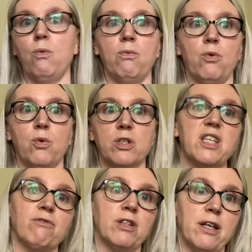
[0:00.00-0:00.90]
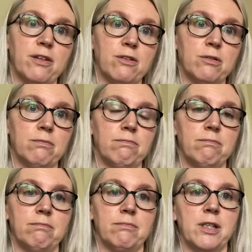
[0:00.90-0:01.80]
or several other,
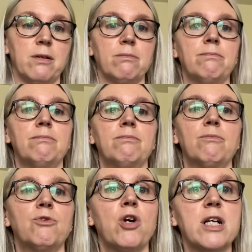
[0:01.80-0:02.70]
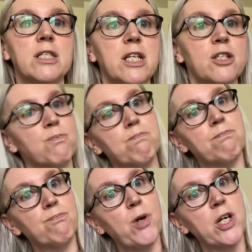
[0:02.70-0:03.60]
cross-stitch
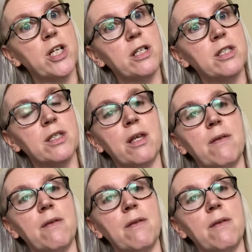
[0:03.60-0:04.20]
projects.